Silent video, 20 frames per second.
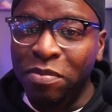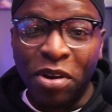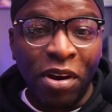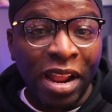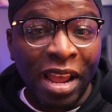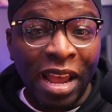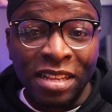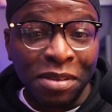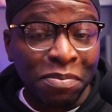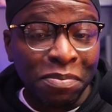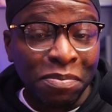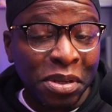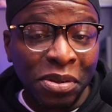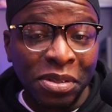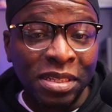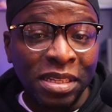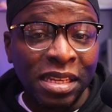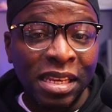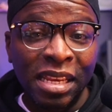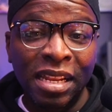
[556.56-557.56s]
StreamYard hasn't
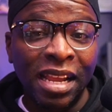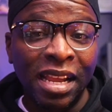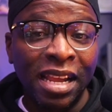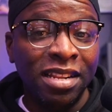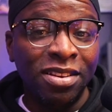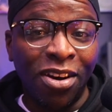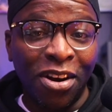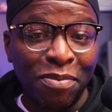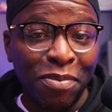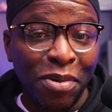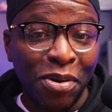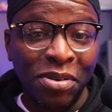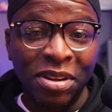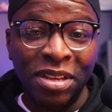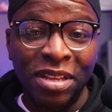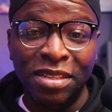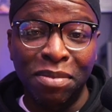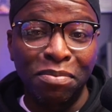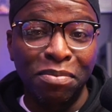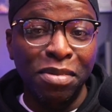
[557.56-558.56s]
built in a dark
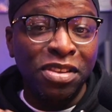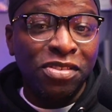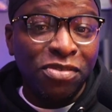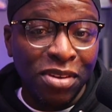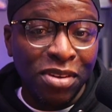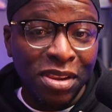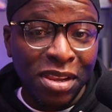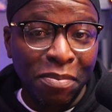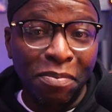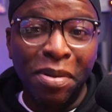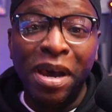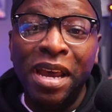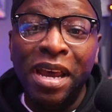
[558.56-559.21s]
mode is a mystery,